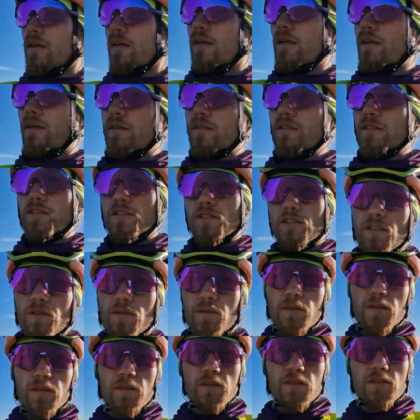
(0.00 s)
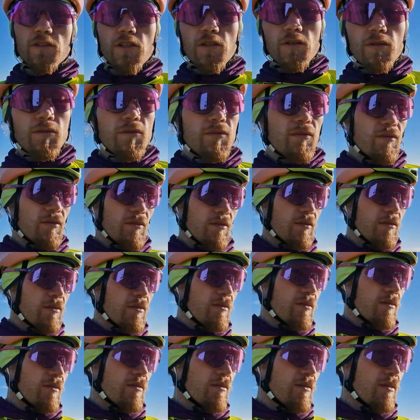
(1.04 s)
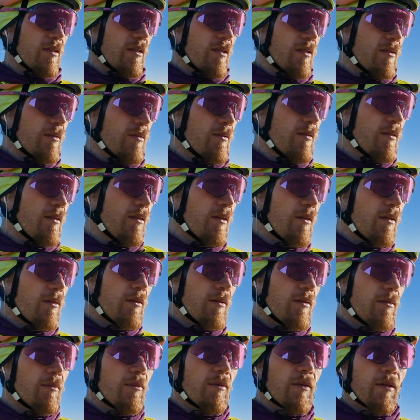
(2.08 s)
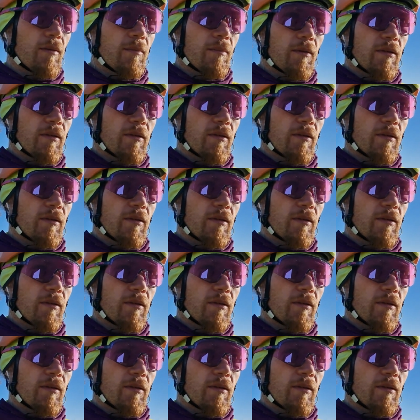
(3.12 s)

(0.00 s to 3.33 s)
you know, because you're so attuned to your, you know, what your